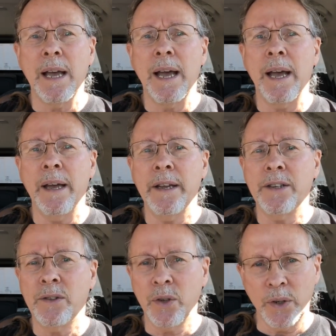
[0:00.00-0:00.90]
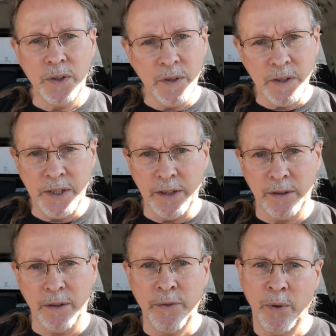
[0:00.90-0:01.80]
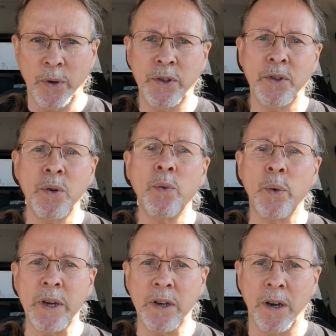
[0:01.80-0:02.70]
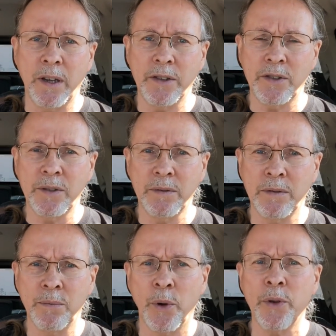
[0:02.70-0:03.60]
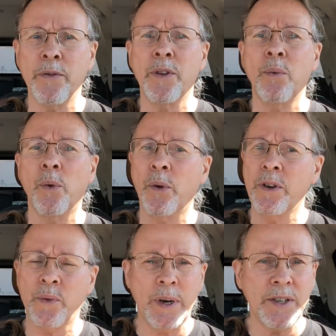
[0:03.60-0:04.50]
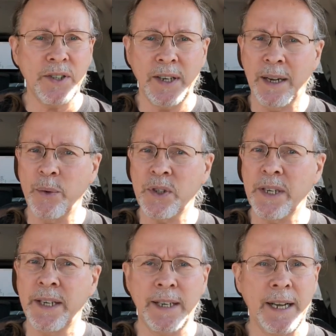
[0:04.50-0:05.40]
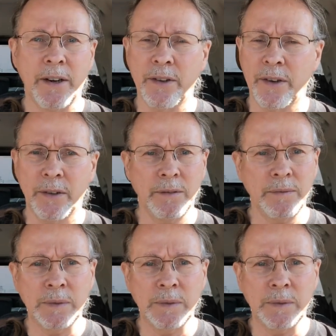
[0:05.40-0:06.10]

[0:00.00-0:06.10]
I took it to the dealer for 2 recalls. Both of them were addressed and I was in and out of there.